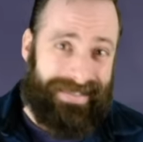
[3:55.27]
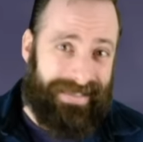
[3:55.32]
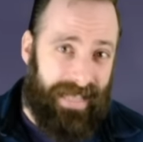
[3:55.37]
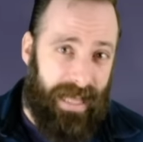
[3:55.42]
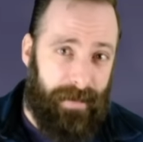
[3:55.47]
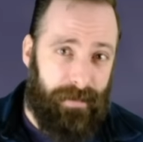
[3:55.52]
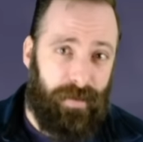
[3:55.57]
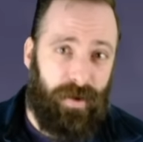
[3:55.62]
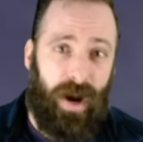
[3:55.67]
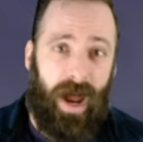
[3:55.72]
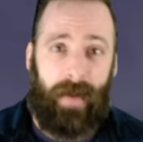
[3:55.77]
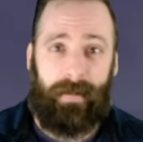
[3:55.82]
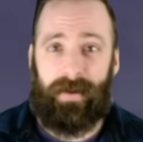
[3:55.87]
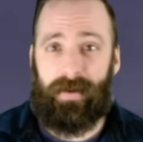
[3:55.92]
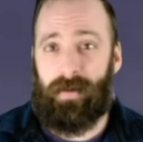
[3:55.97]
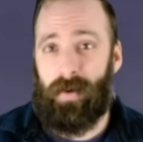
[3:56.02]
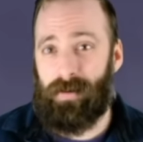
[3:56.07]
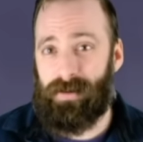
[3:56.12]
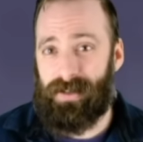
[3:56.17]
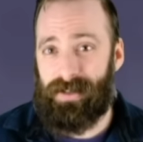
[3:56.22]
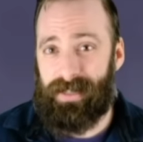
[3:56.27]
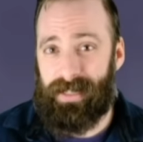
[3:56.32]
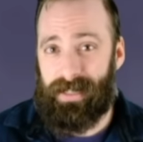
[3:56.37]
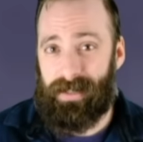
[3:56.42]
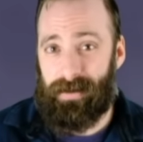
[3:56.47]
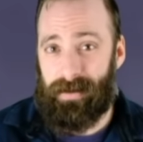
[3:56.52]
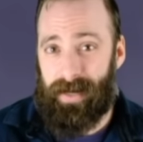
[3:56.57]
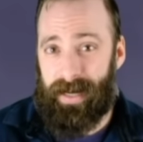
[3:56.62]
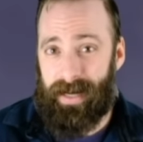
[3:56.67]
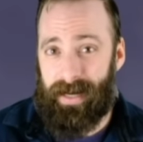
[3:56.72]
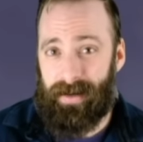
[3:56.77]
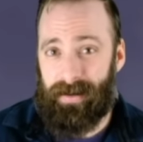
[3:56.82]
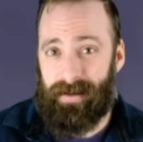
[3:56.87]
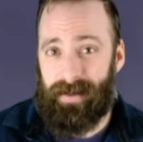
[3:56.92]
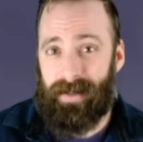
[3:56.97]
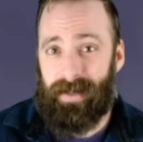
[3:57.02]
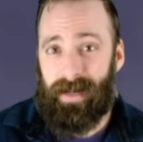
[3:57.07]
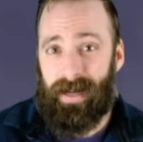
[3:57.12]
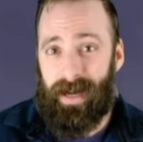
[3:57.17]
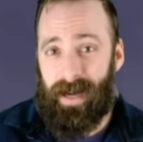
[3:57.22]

they probably won't stick around.